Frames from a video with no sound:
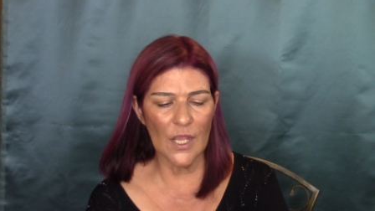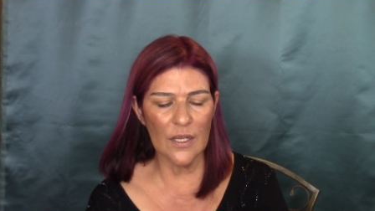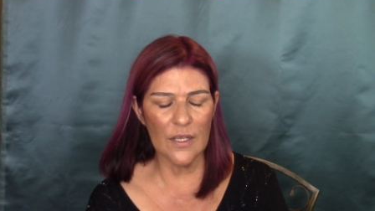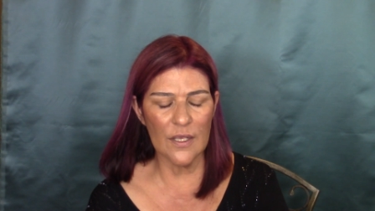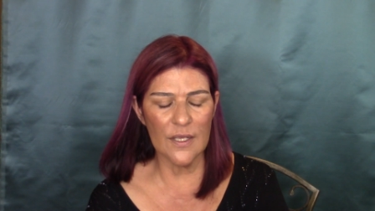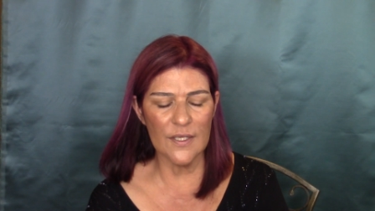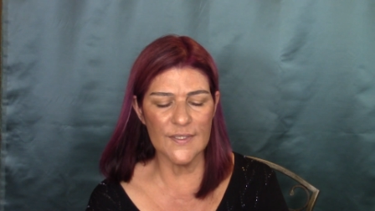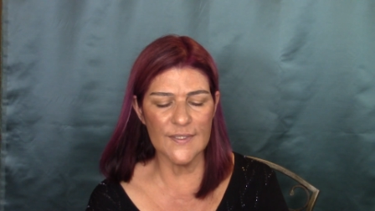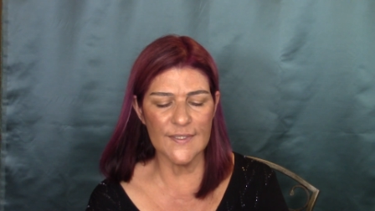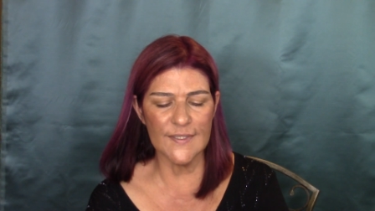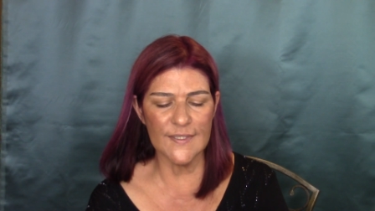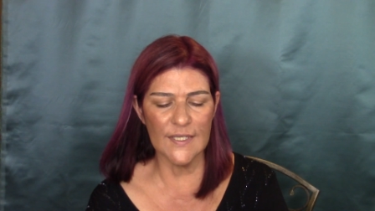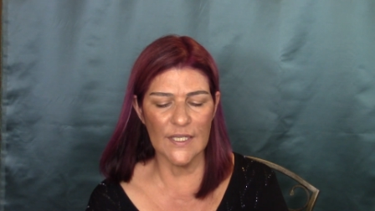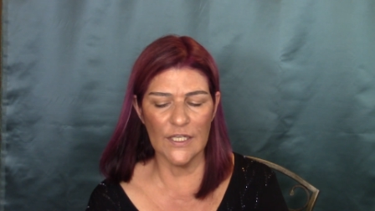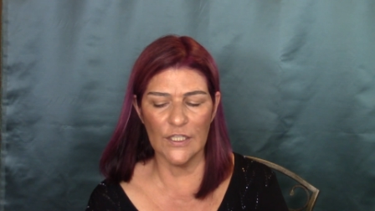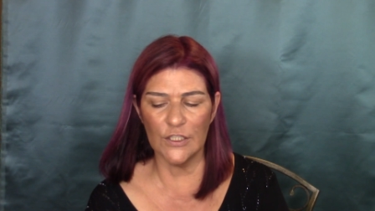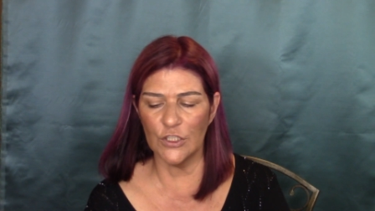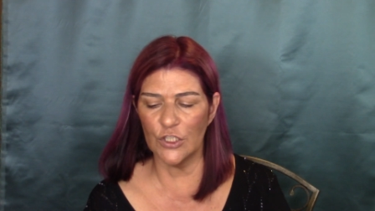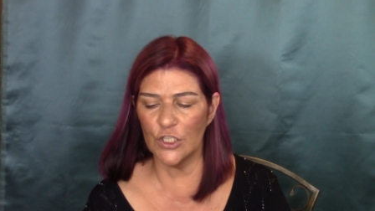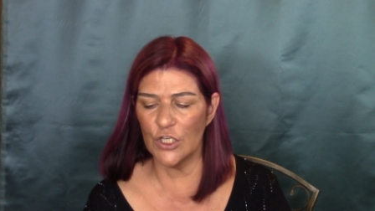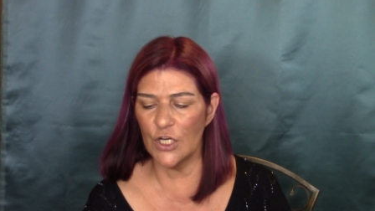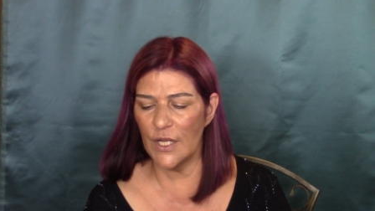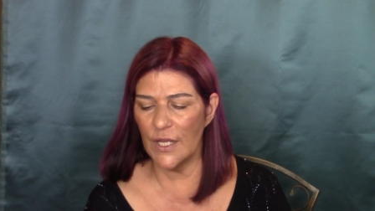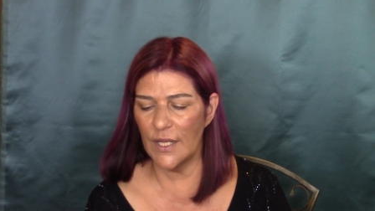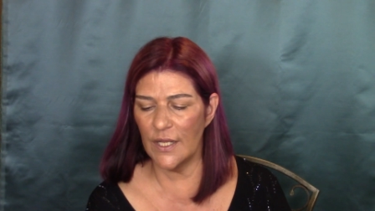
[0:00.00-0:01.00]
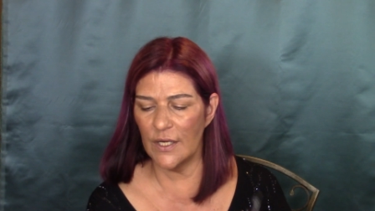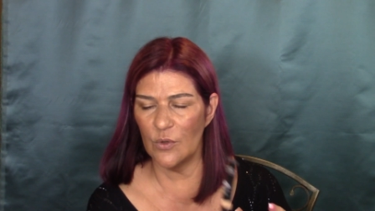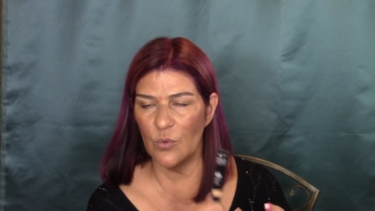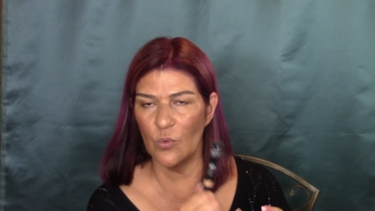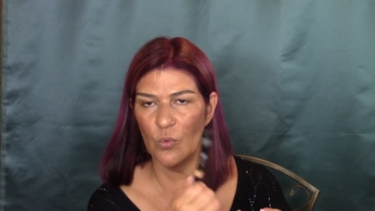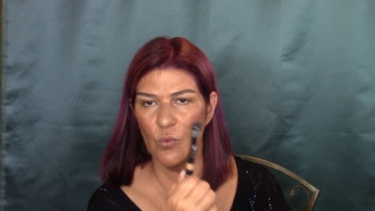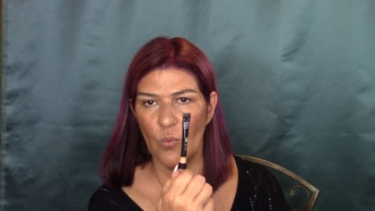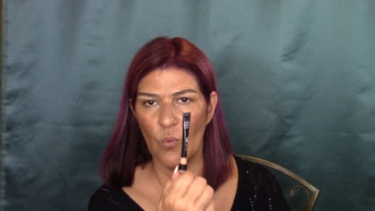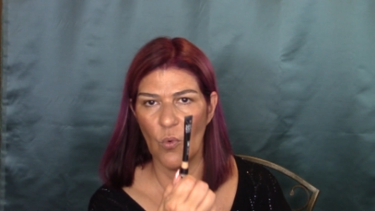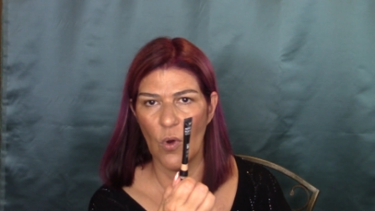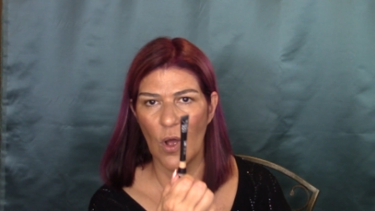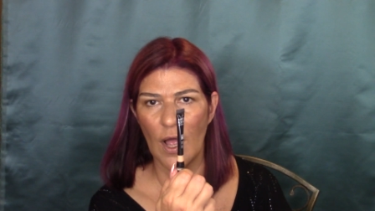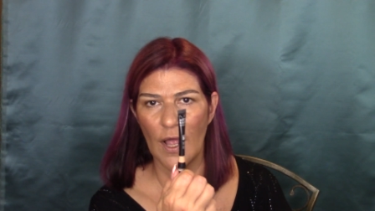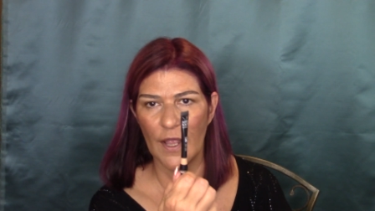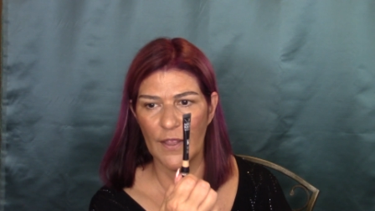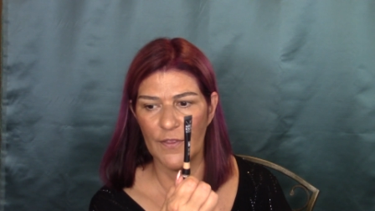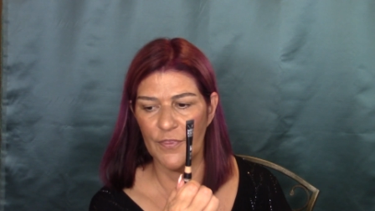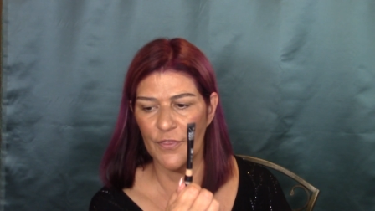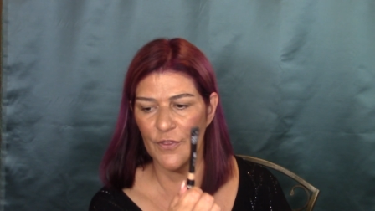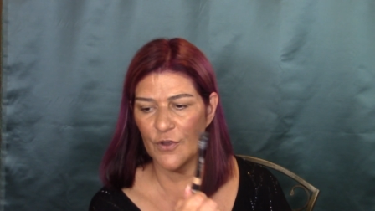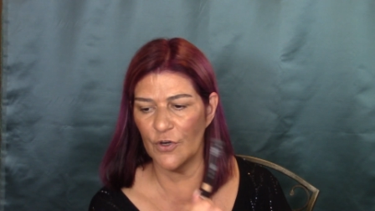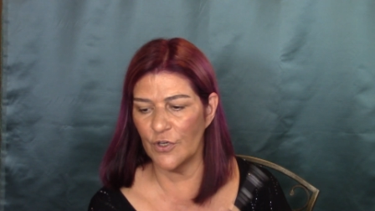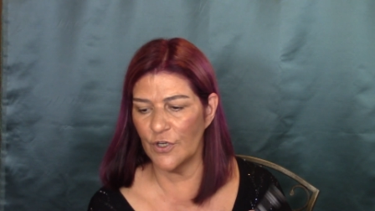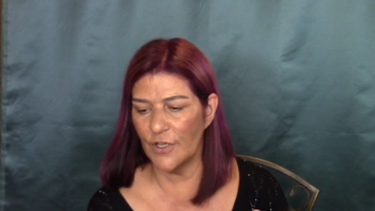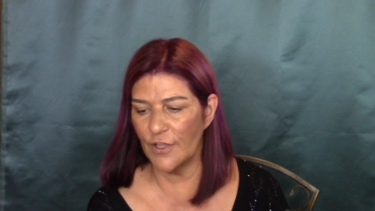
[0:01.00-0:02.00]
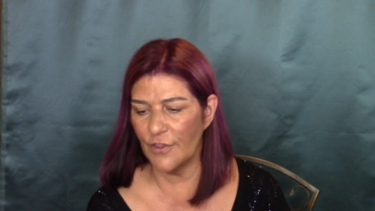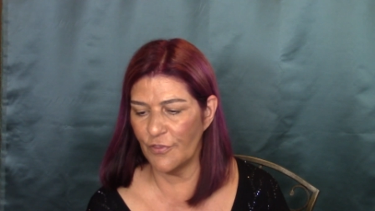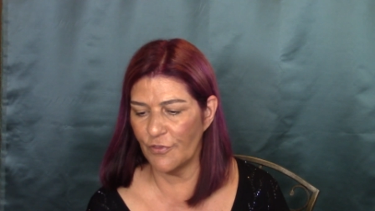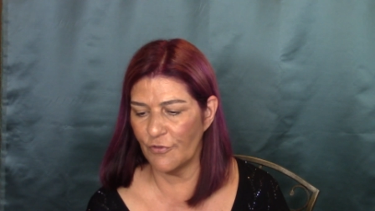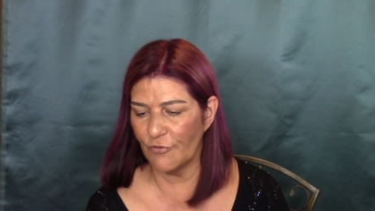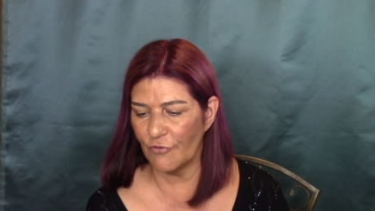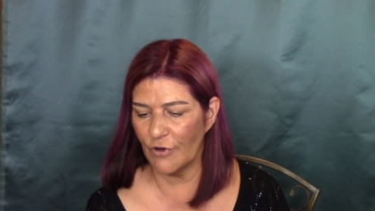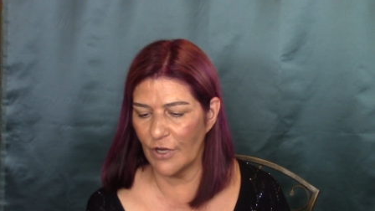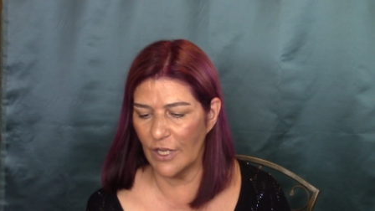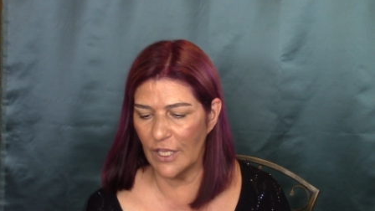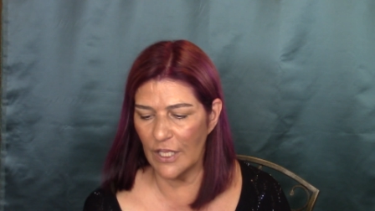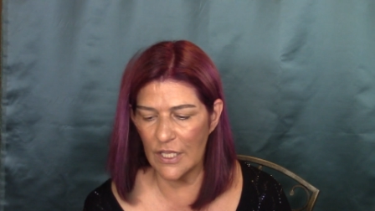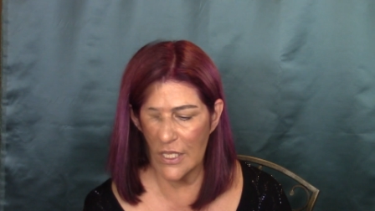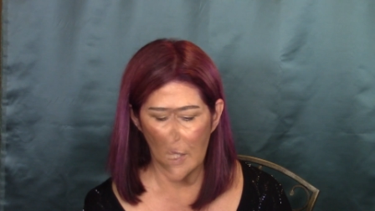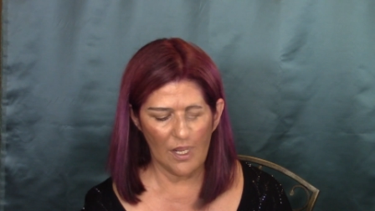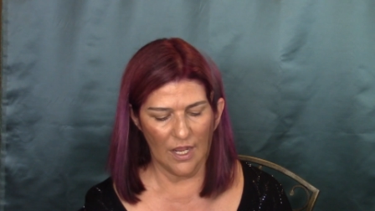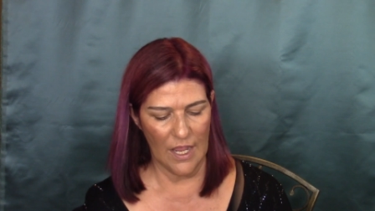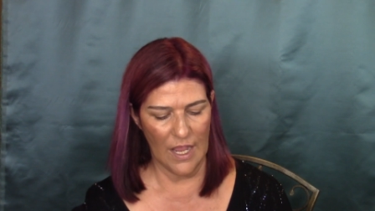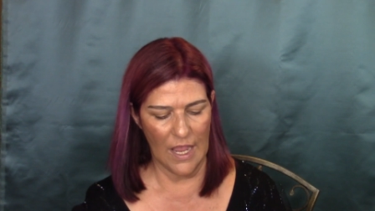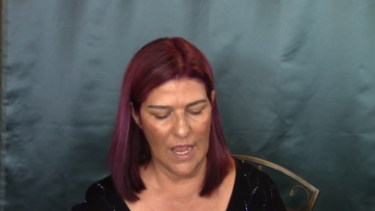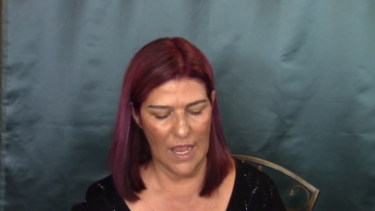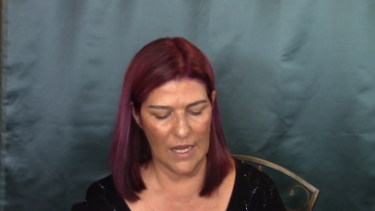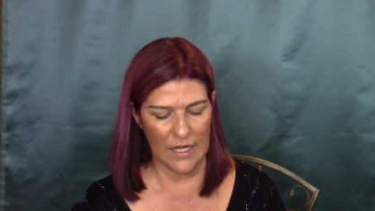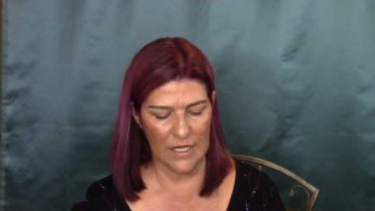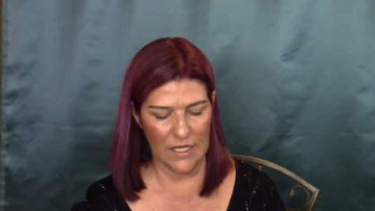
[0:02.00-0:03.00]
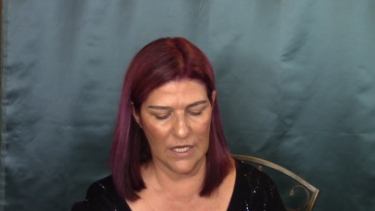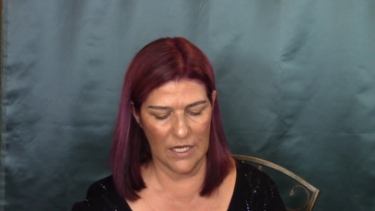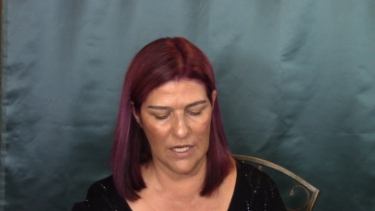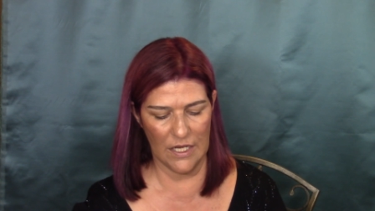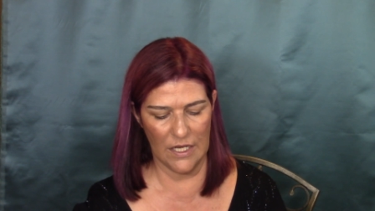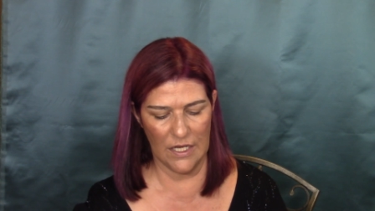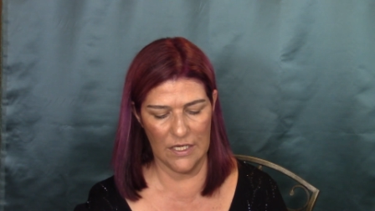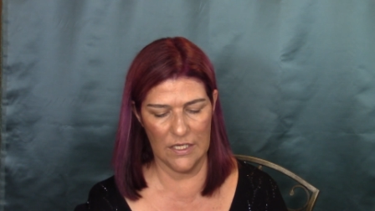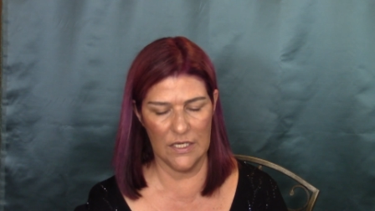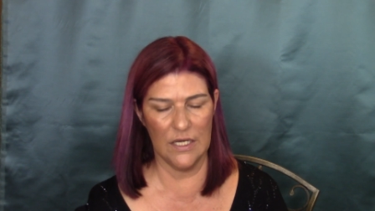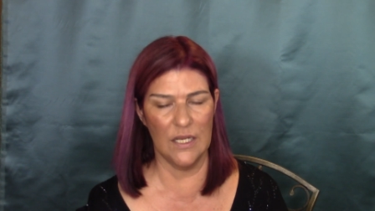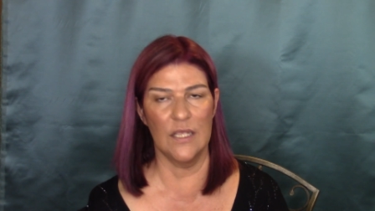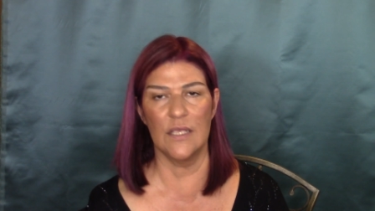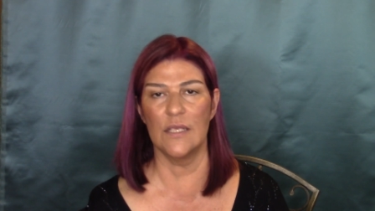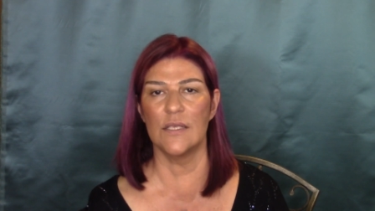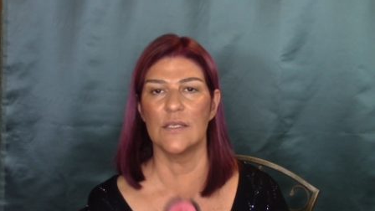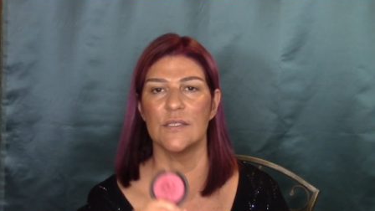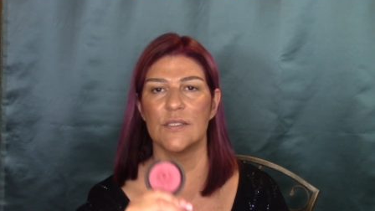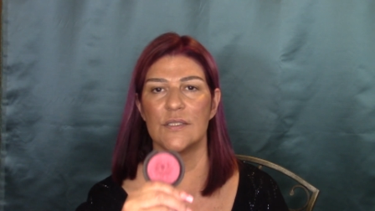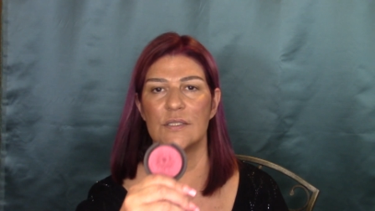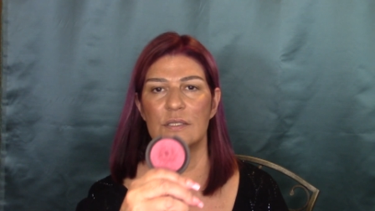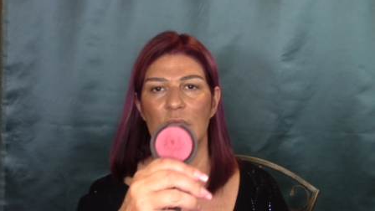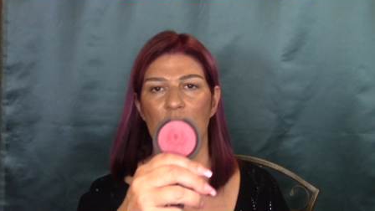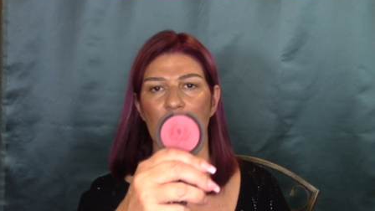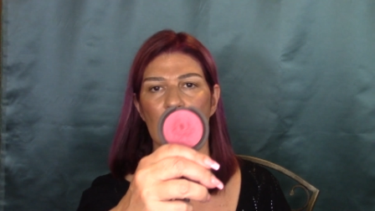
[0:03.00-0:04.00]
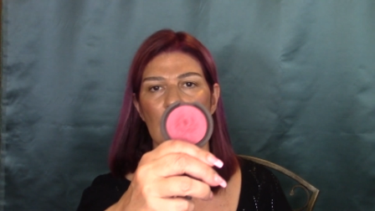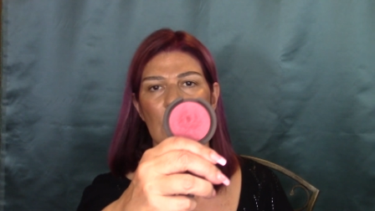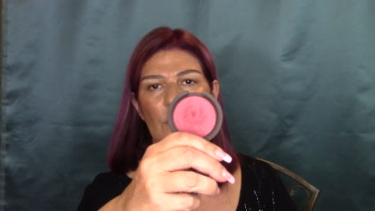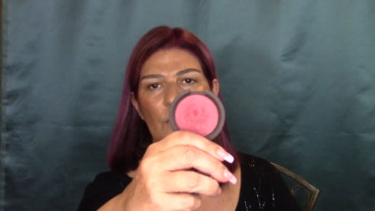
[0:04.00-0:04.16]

concealer in Y33 and it is